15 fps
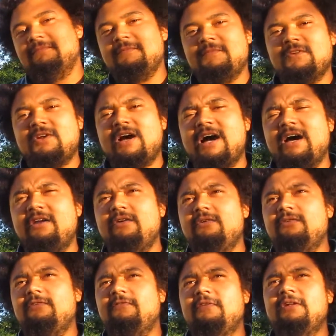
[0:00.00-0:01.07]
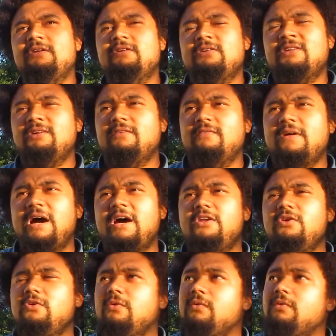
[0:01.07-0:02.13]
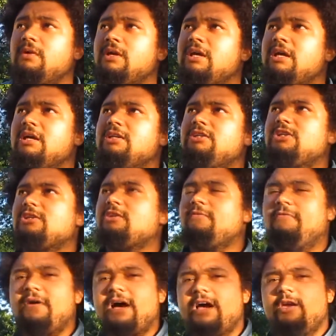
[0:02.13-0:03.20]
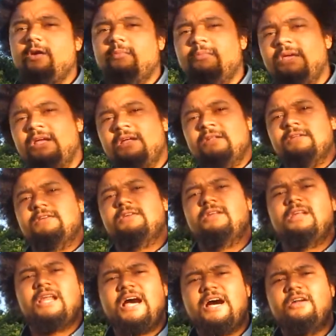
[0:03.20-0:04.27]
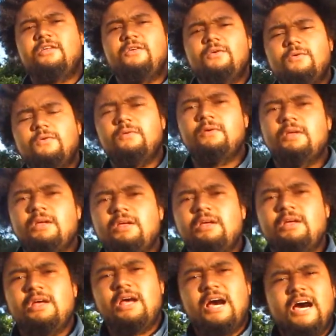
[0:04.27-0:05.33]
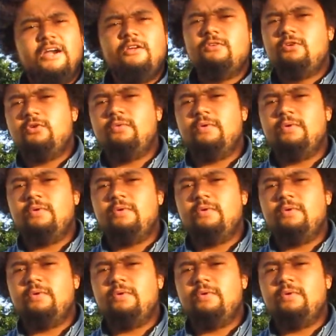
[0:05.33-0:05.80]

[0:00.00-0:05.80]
So how do you defend yourself? How do you justify your means? How do you do